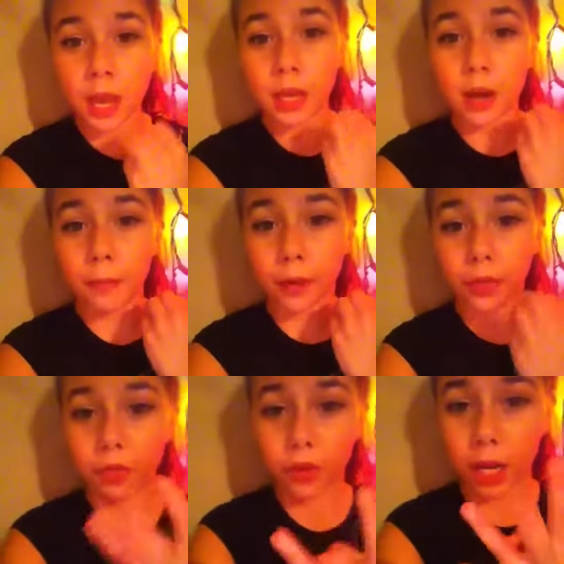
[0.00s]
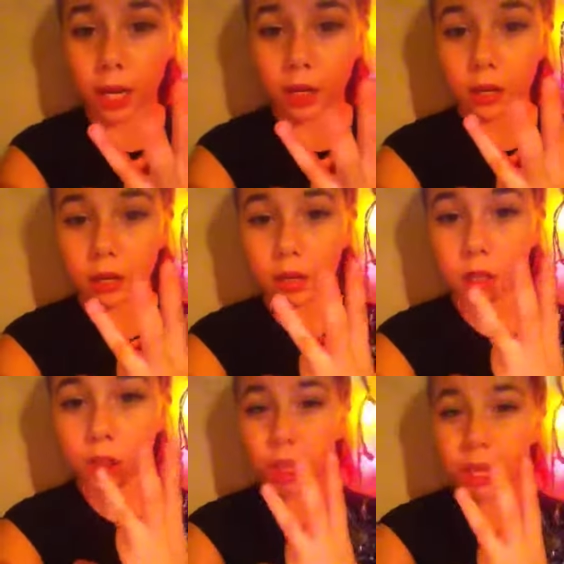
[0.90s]
And number three,
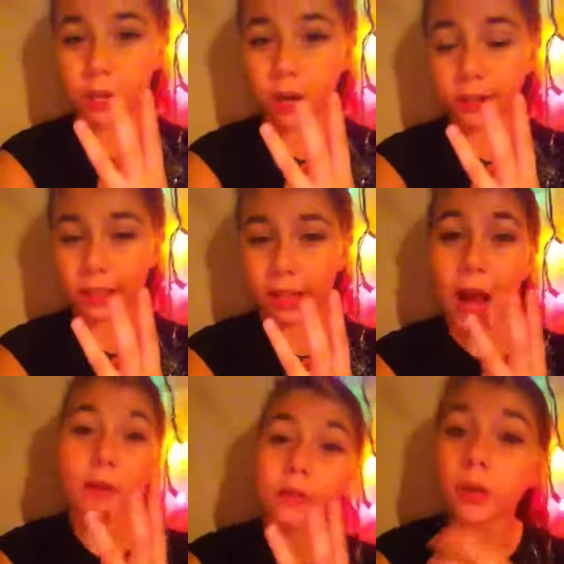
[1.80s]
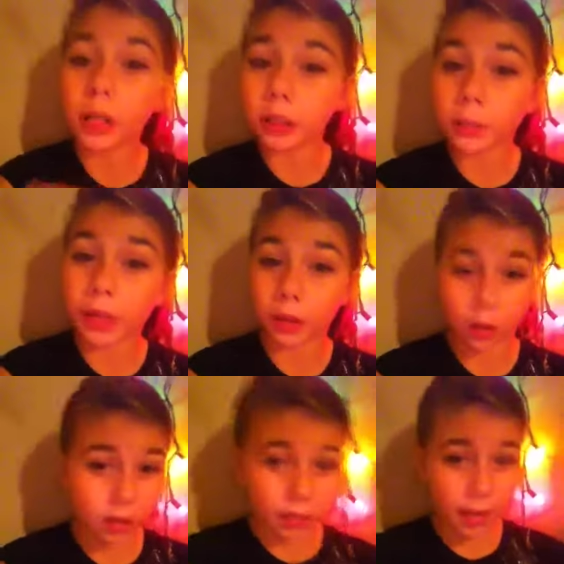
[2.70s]
Shane Dawson. I haven't watched him in a
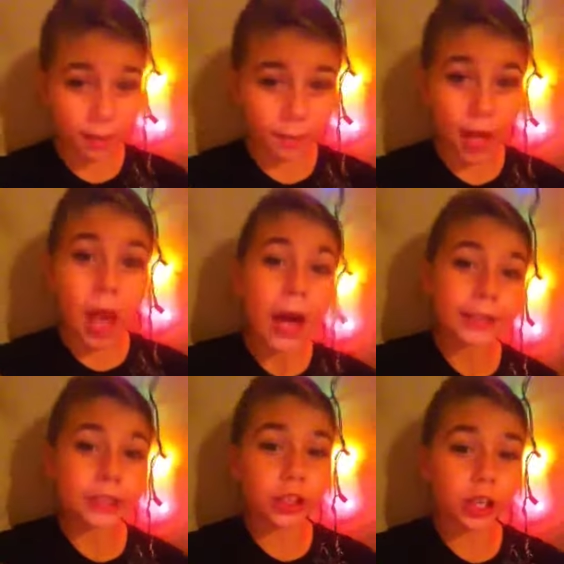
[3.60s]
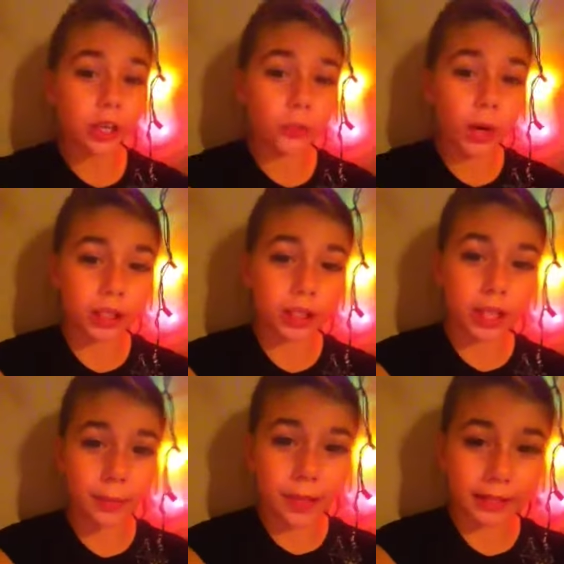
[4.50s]
long time. I just started watching
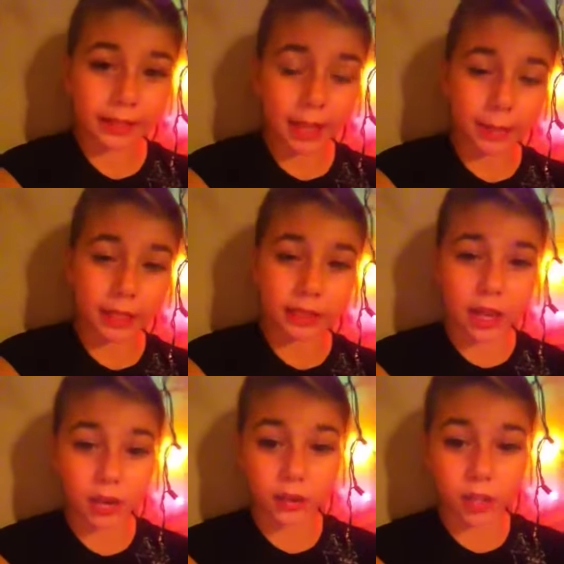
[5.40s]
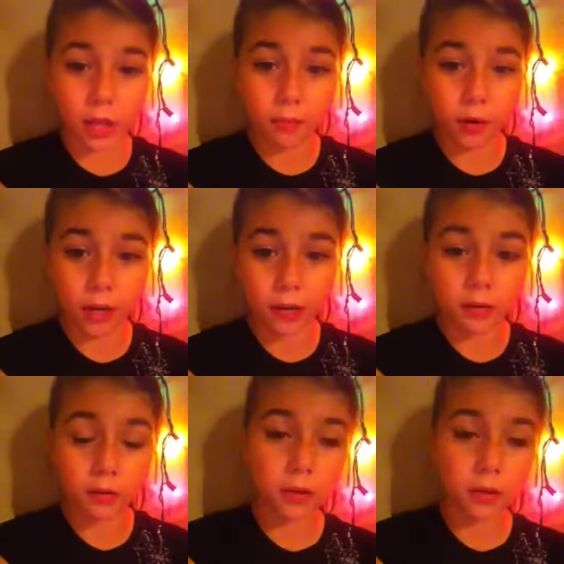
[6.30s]
him last night because I got really bored.